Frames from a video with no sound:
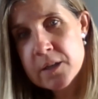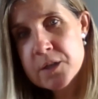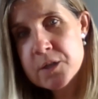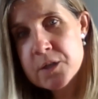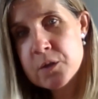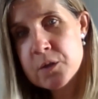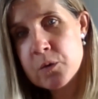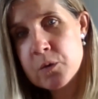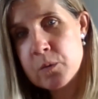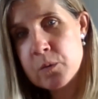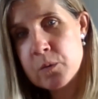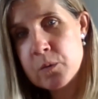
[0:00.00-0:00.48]

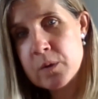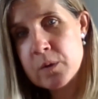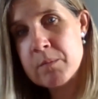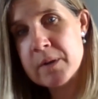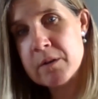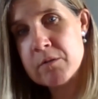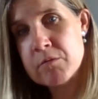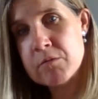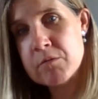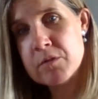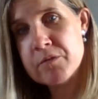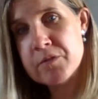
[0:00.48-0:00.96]
so it will
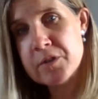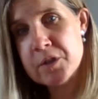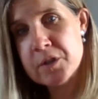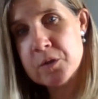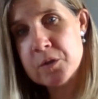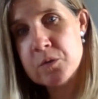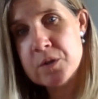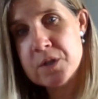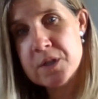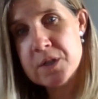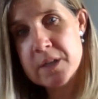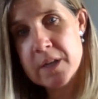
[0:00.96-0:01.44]
be
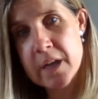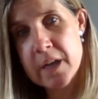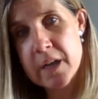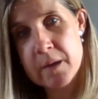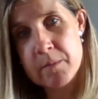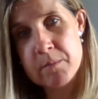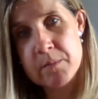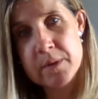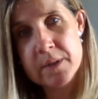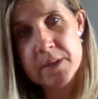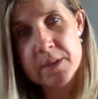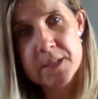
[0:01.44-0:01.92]
reviewed
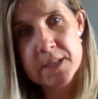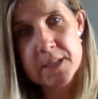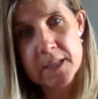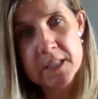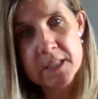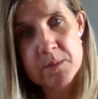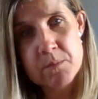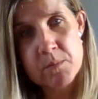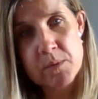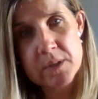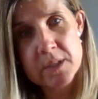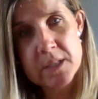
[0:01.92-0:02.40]
in
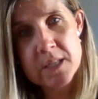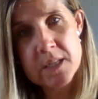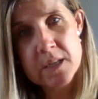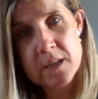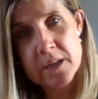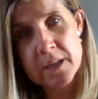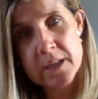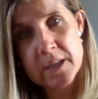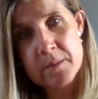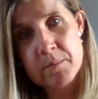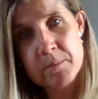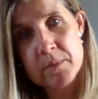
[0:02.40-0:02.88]
6 months'
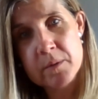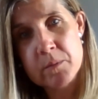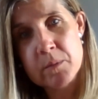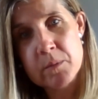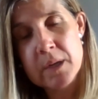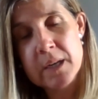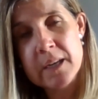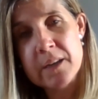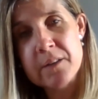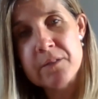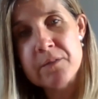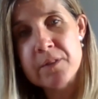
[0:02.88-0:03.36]
time, and
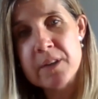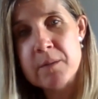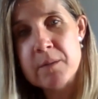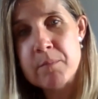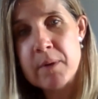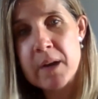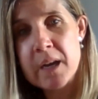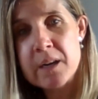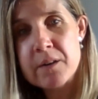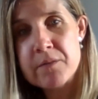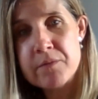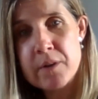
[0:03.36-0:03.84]
we'll get
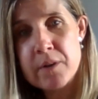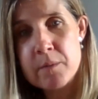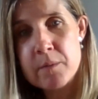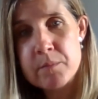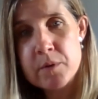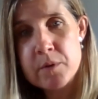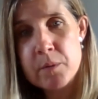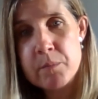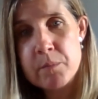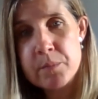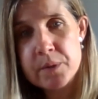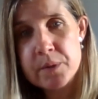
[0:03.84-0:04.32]
feedback
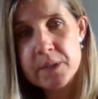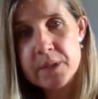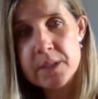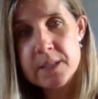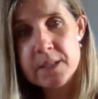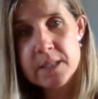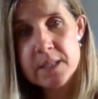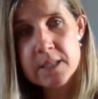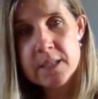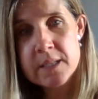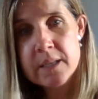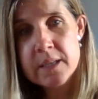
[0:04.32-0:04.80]
from
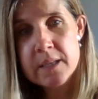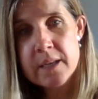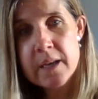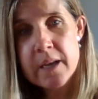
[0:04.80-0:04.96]
companies